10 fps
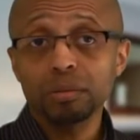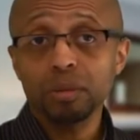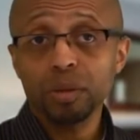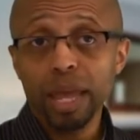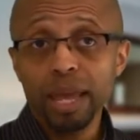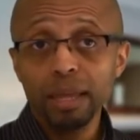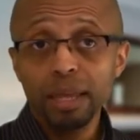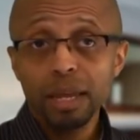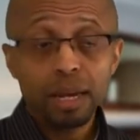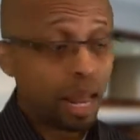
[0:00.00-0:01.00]
okay?
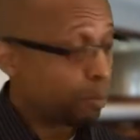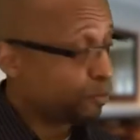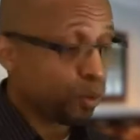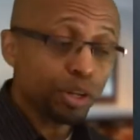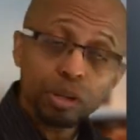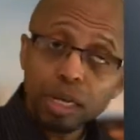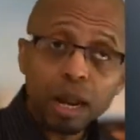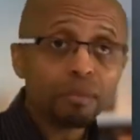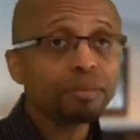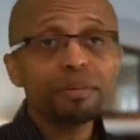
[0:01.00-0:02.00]
Now, before you get
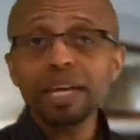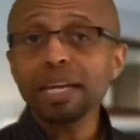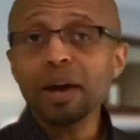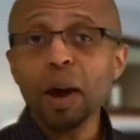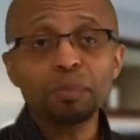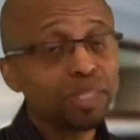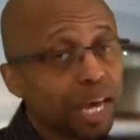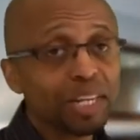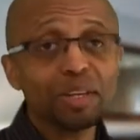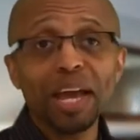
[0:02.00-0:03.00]
off the video, I'm
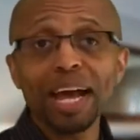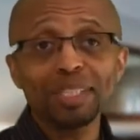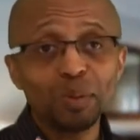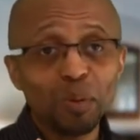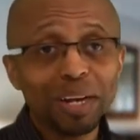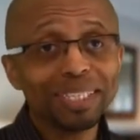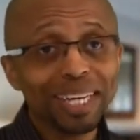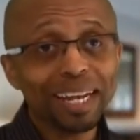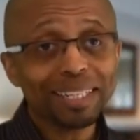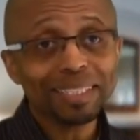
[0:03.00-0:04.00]
telling you guys, you want to
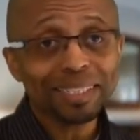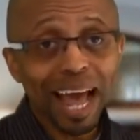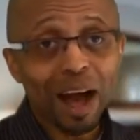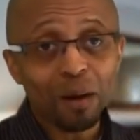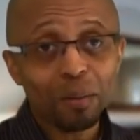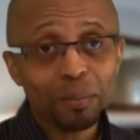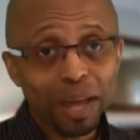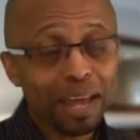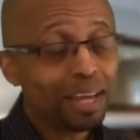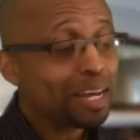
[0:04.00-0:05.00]
check this out,
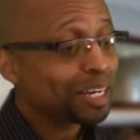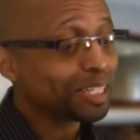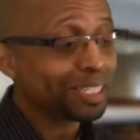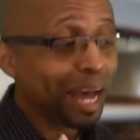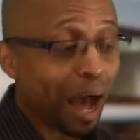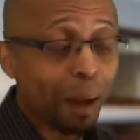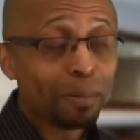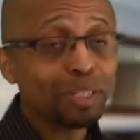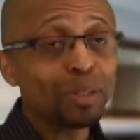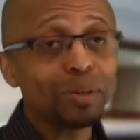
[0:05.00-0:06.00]
okay? Because the
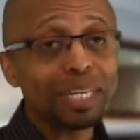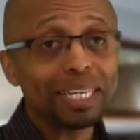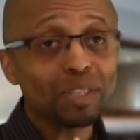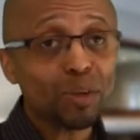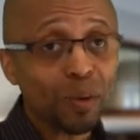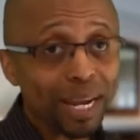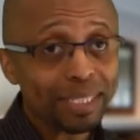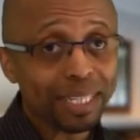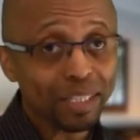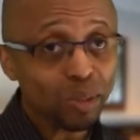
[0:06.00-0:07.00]
opportunity is
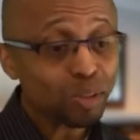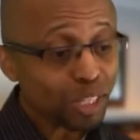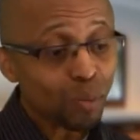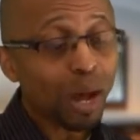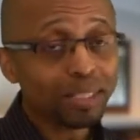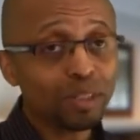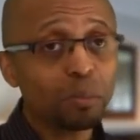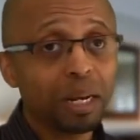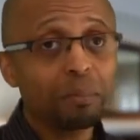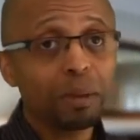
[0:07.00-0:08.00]
crazy. And you'll see why so
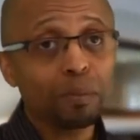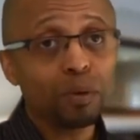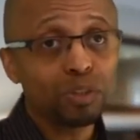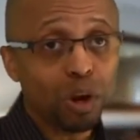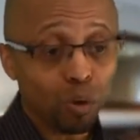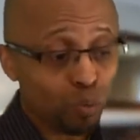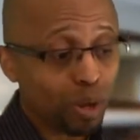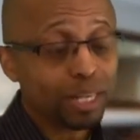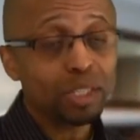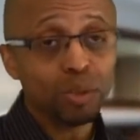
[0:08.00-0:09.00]
many people are
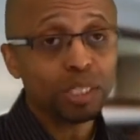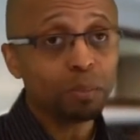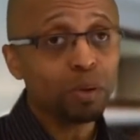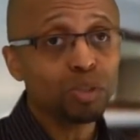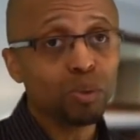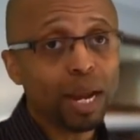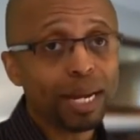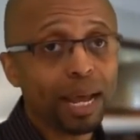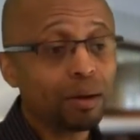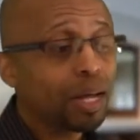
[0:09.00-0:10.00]
running to Xplocial right
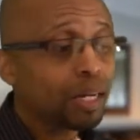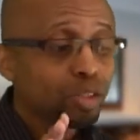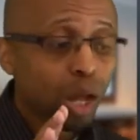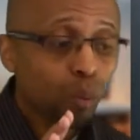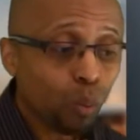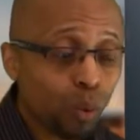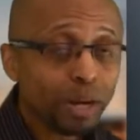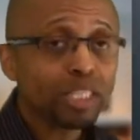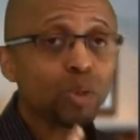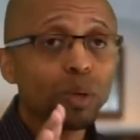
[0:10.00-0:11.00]
now. So I
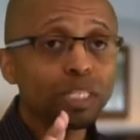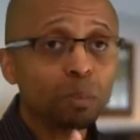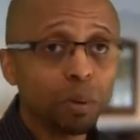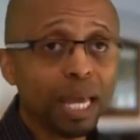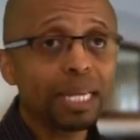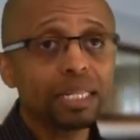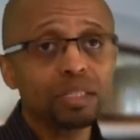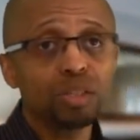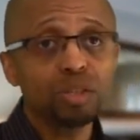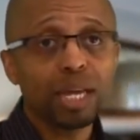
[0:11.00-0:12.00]
wanted to explain
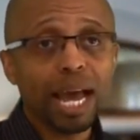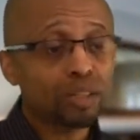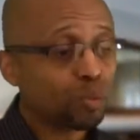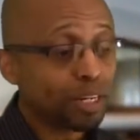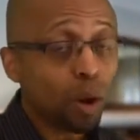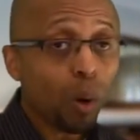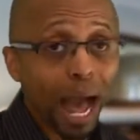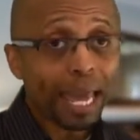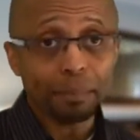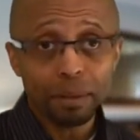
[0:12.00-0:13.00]
this to you guys with no
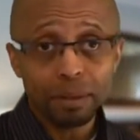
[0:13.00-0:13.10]
hype,